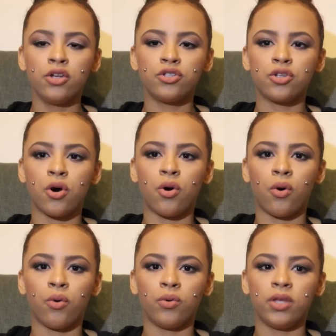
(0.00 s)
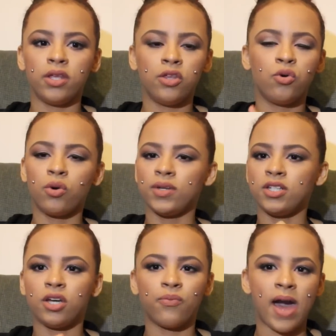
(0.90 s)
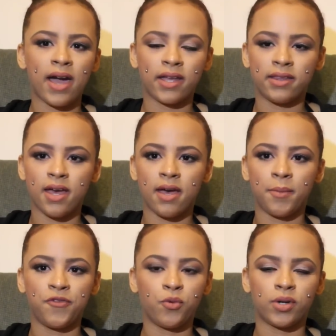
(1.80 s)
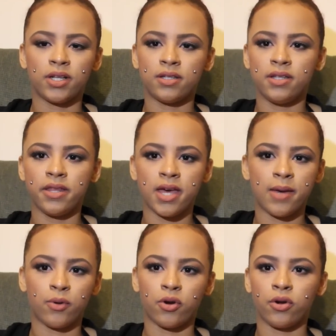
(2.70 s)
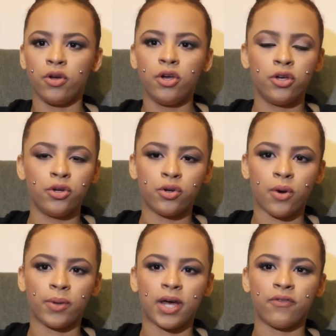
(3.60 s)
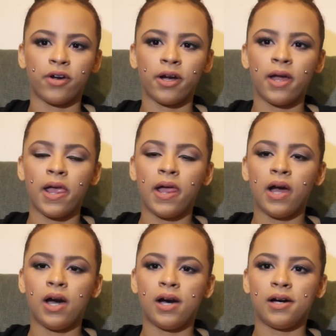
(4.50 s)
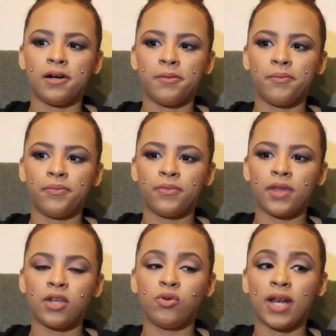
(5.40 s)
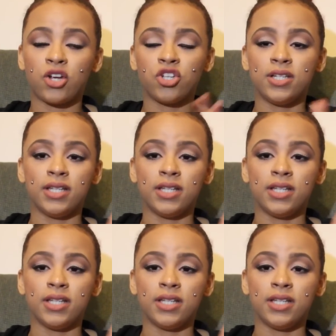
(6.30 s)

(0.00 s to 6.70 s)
so you can always look back at them if you want to see them, or you know, whatever. And you can actually